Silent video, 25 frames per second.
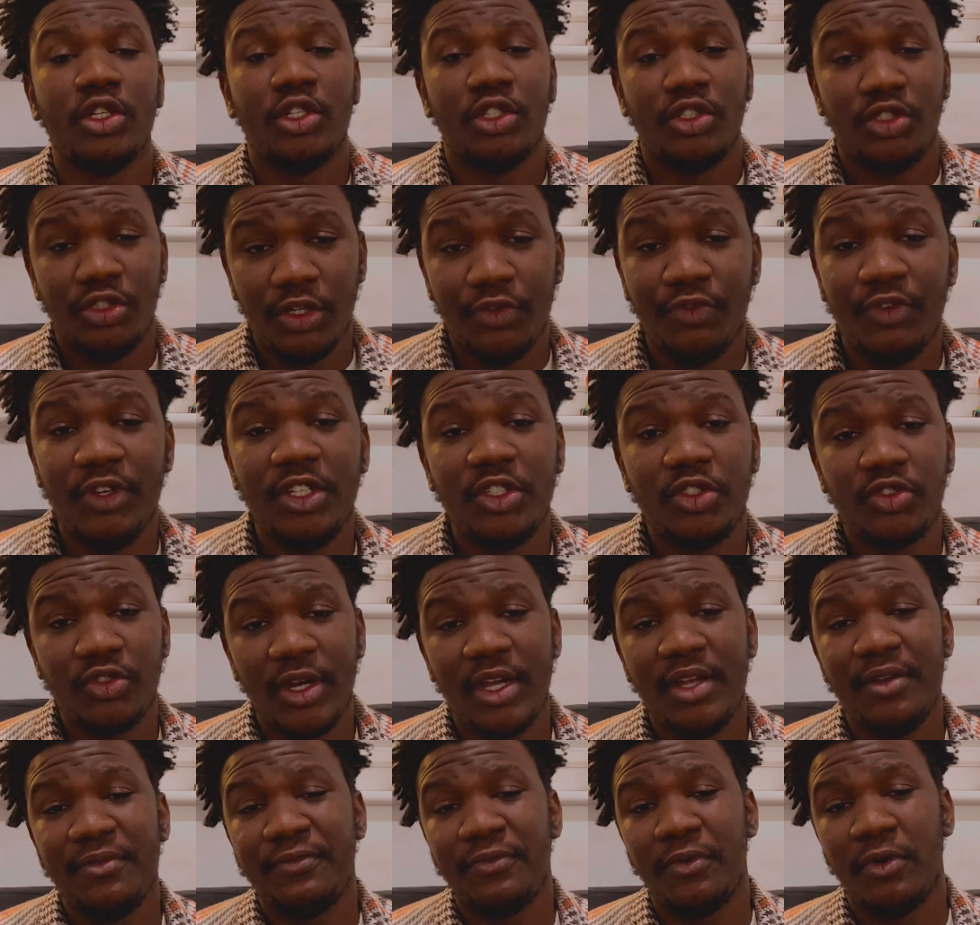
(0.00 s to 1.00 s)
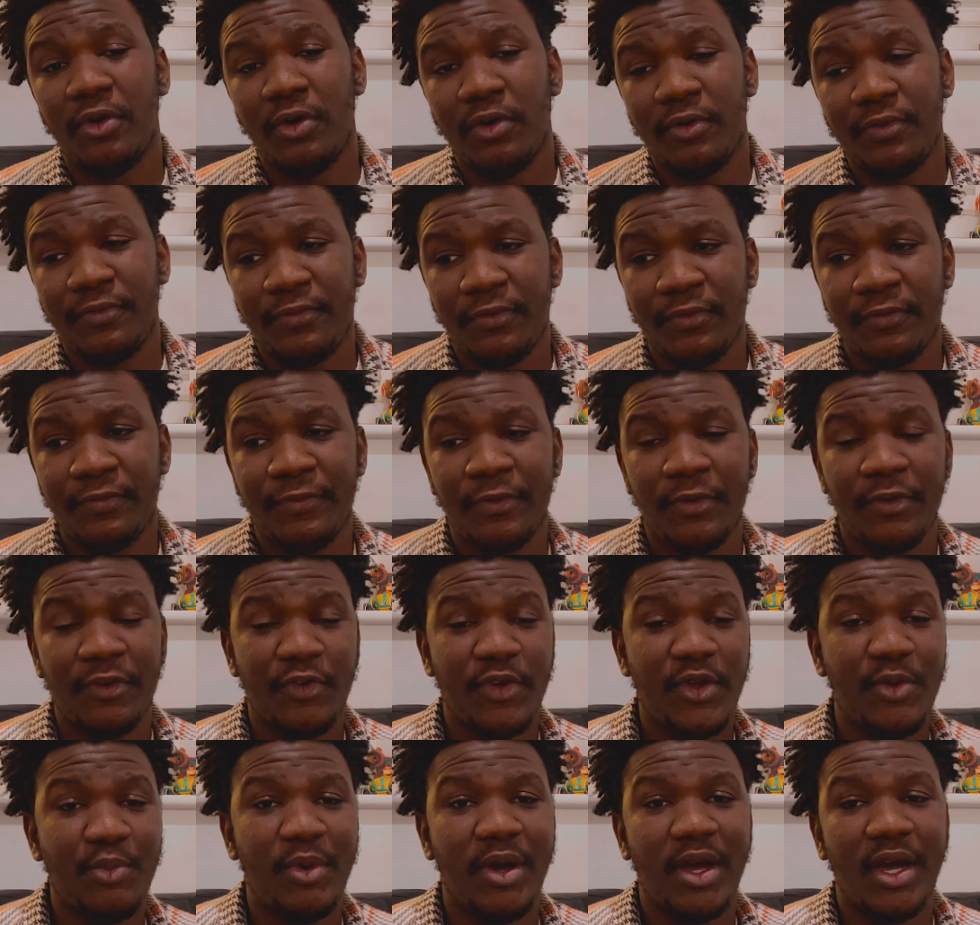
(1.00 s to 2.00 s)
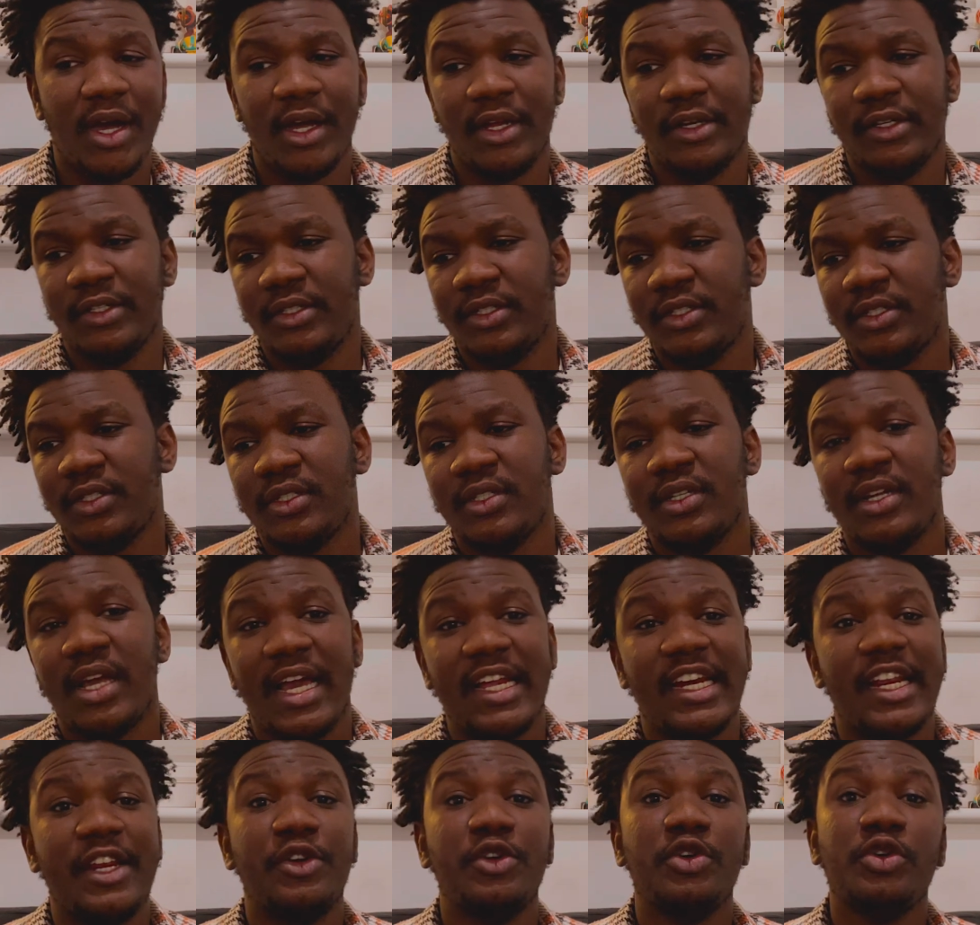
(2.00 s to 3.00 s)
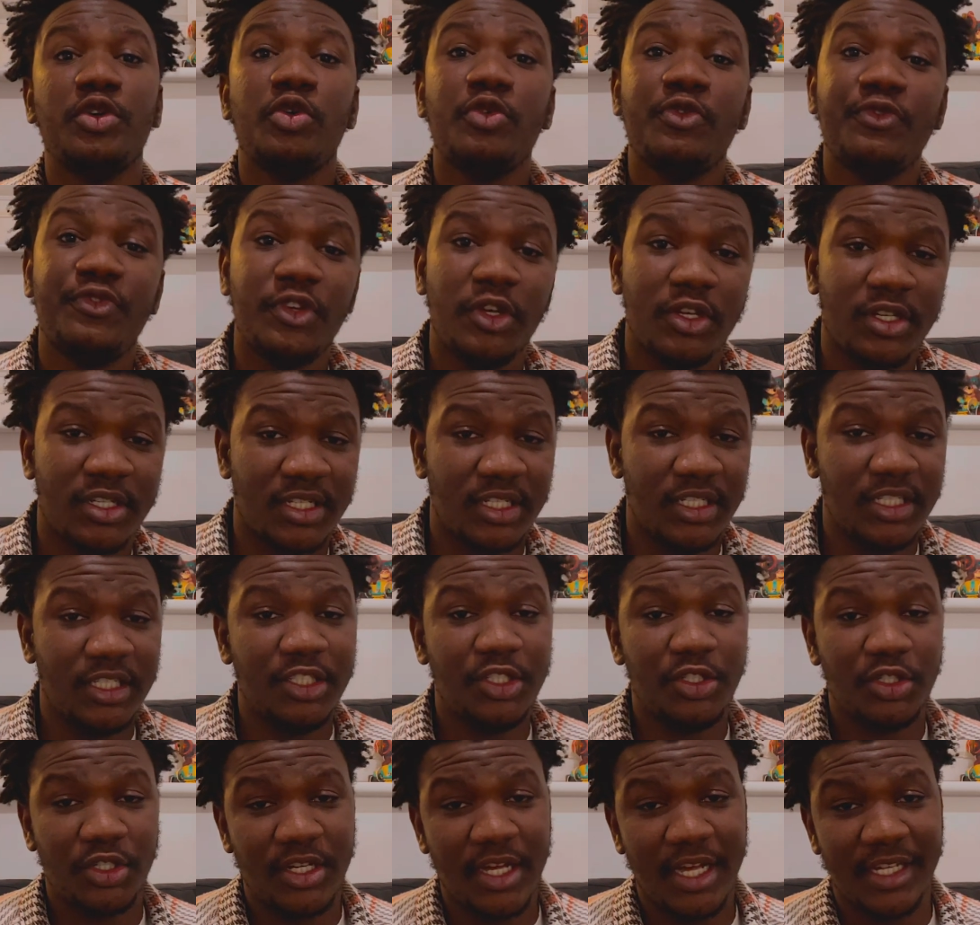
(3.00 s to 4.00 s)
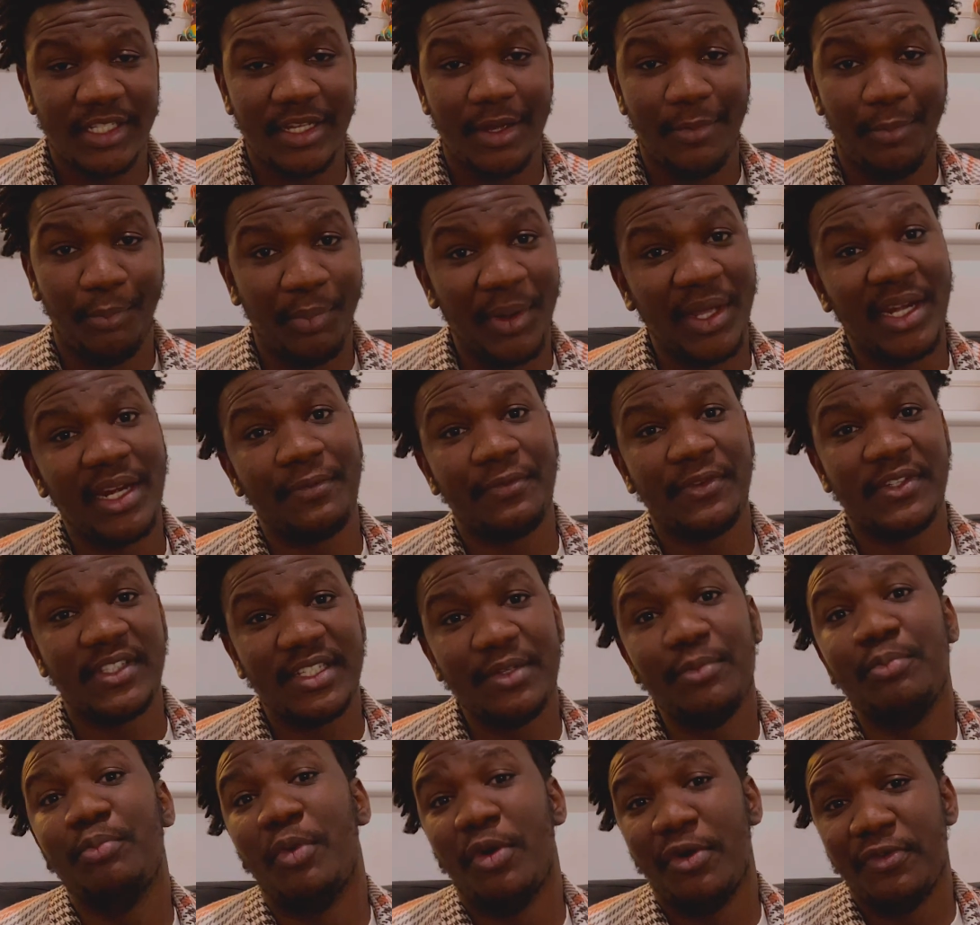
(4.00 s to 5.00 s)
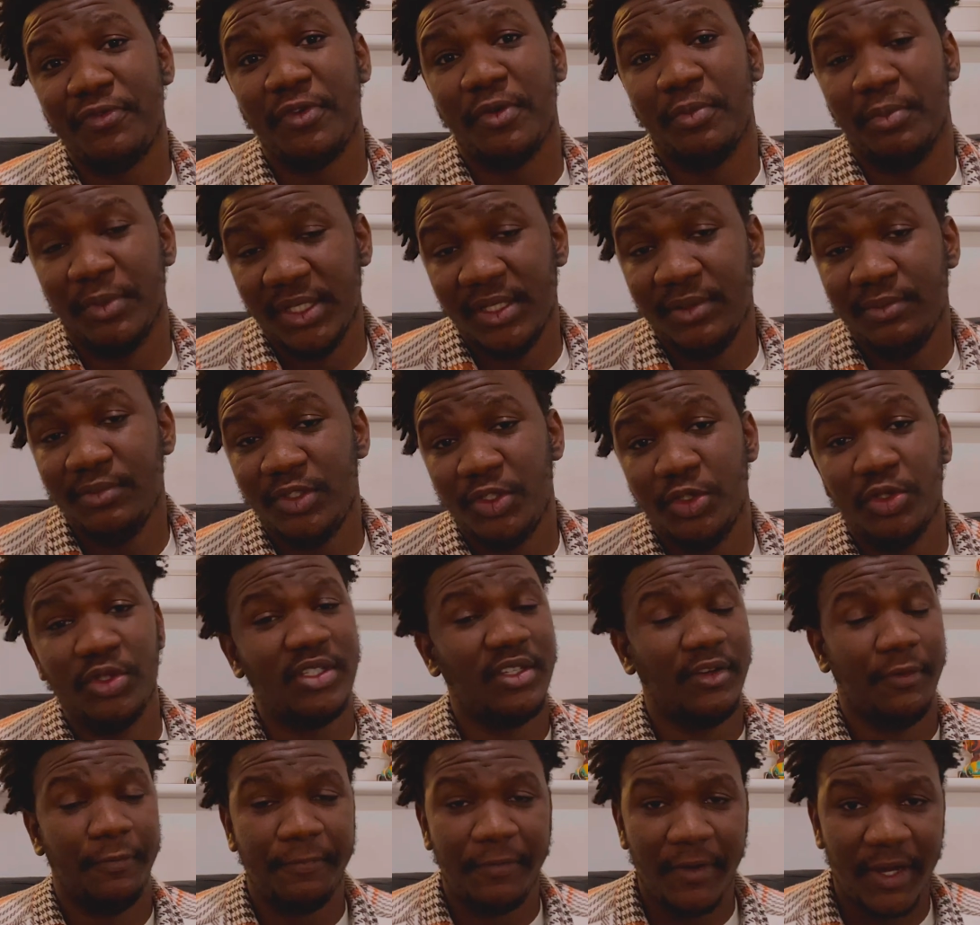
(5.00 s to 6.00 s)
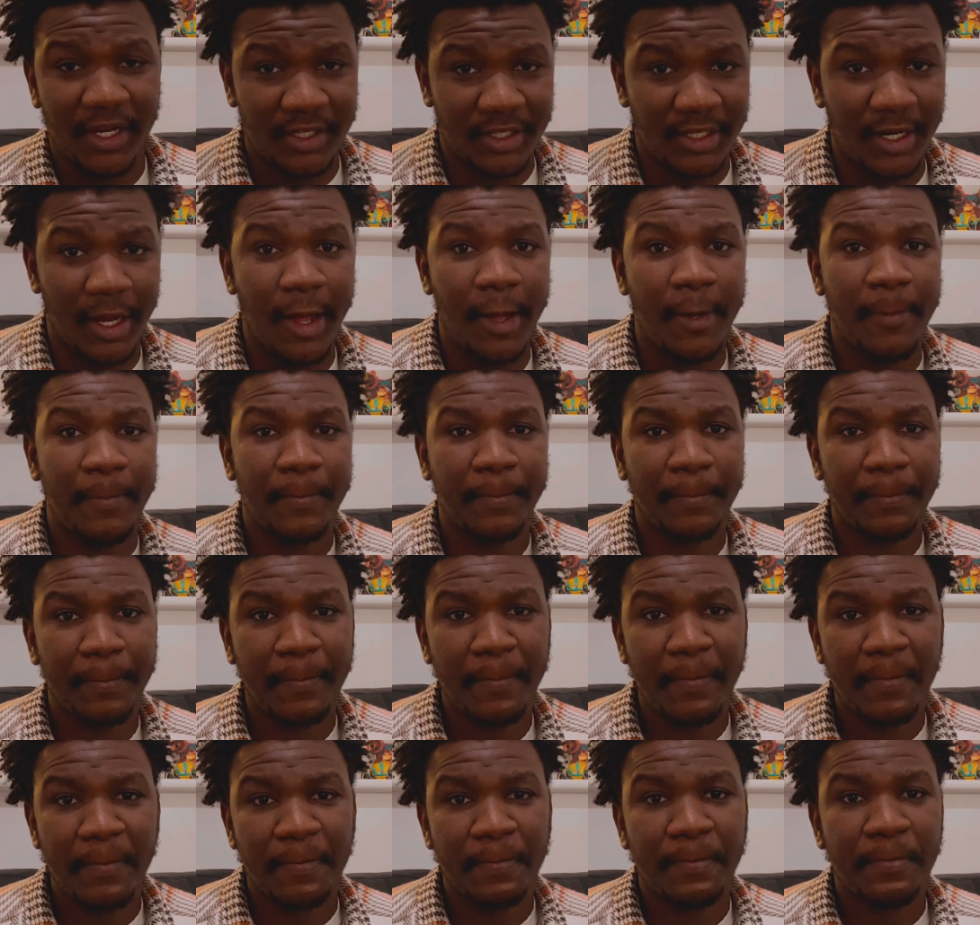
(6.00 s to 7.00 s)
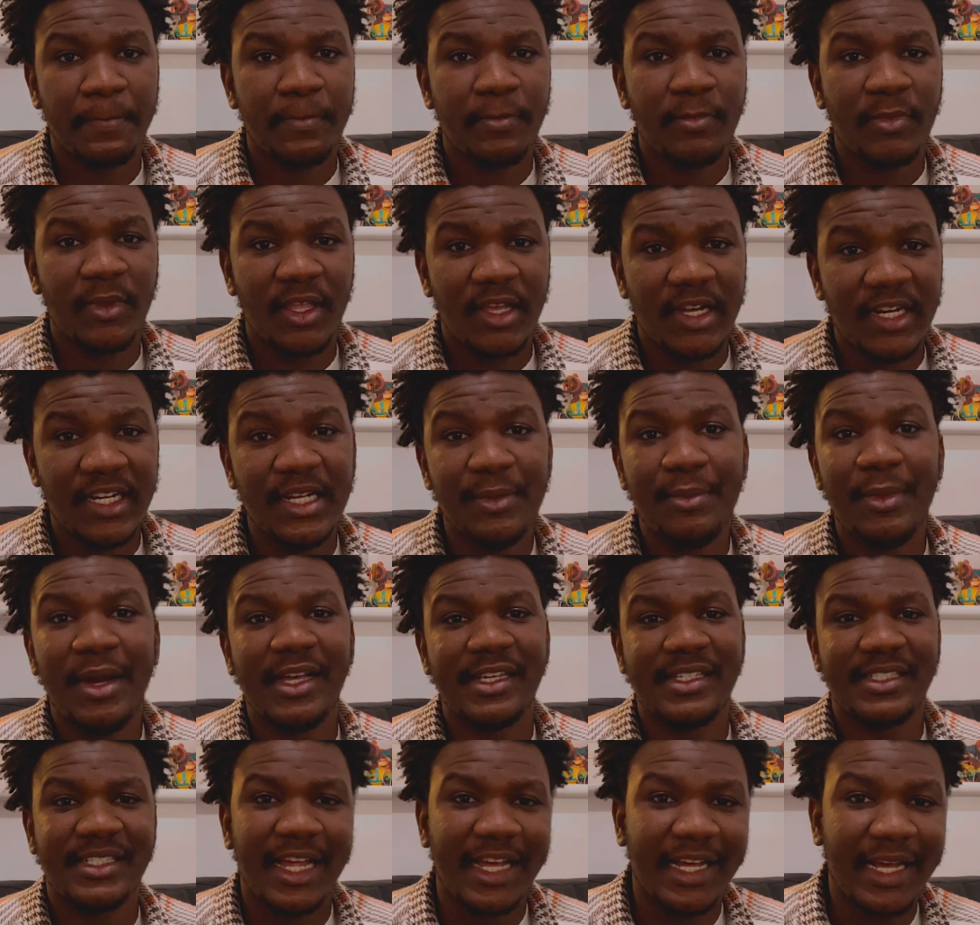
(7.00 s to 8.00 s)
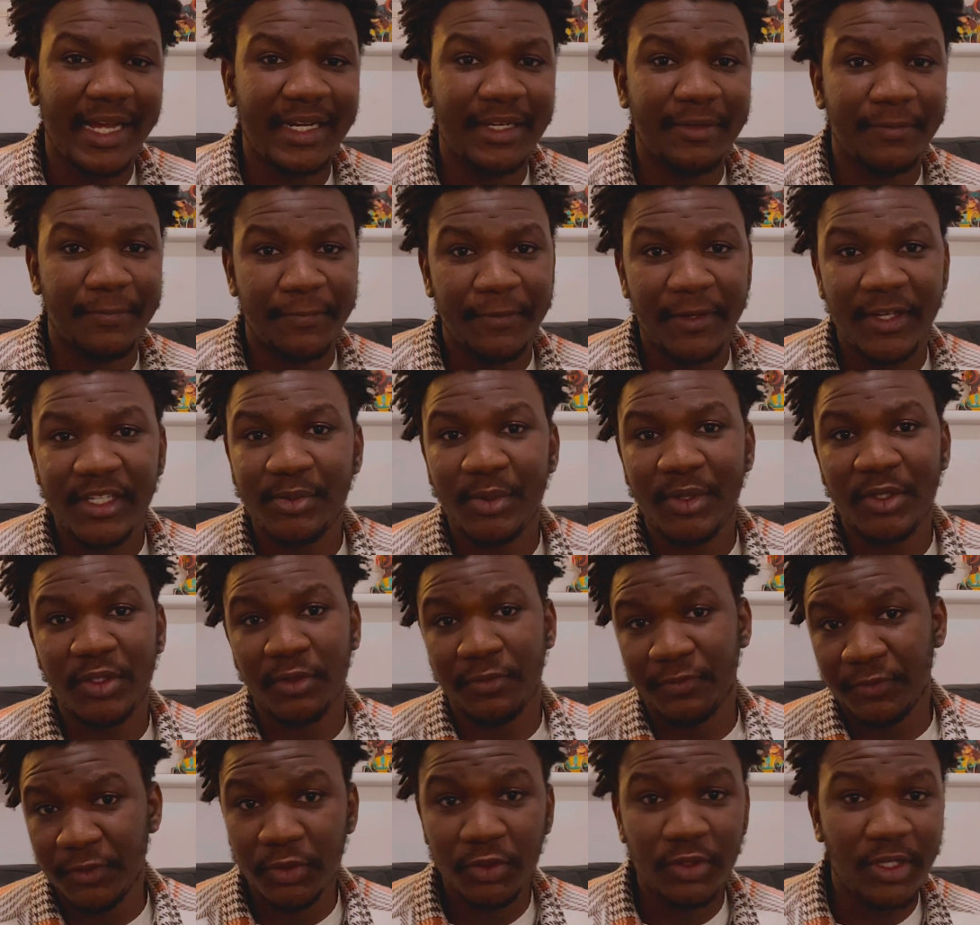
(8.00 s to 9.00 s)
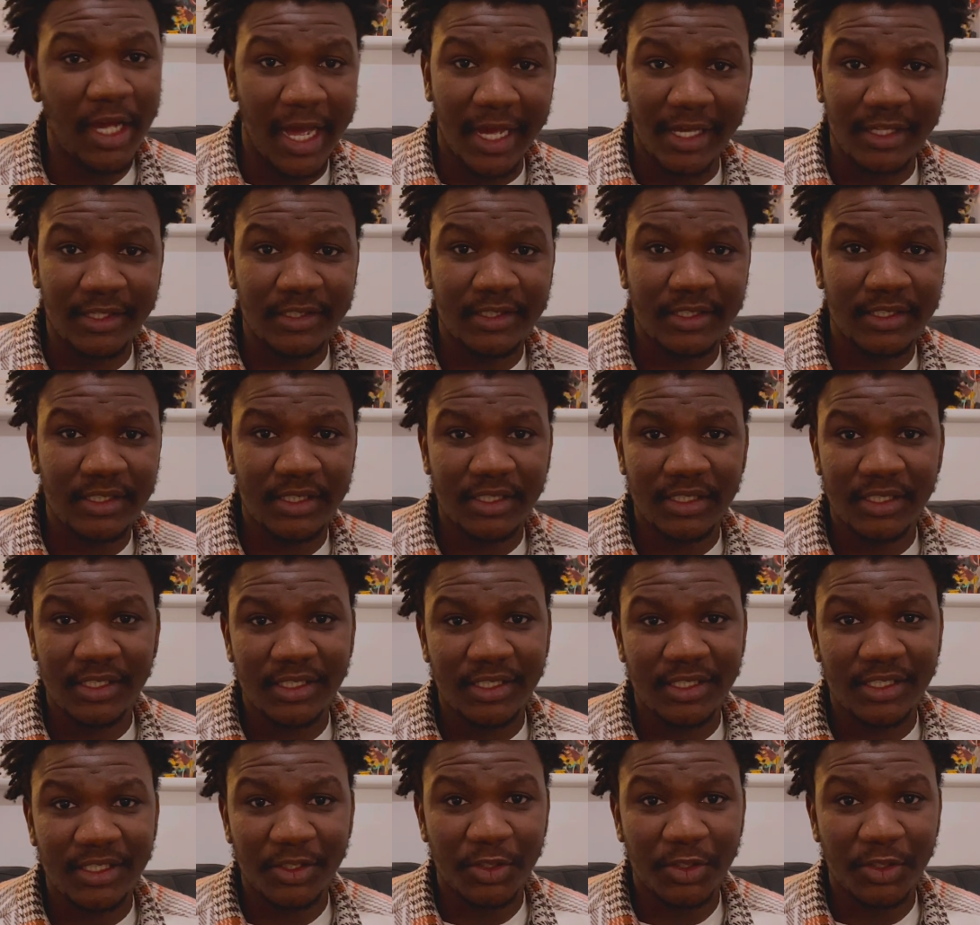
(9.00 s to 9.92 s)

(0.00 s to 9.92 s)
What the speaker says: you're really trying for Rema, and I know obviously you guys are benefiting more from him due to the fact that Rema is like an investment of you guys.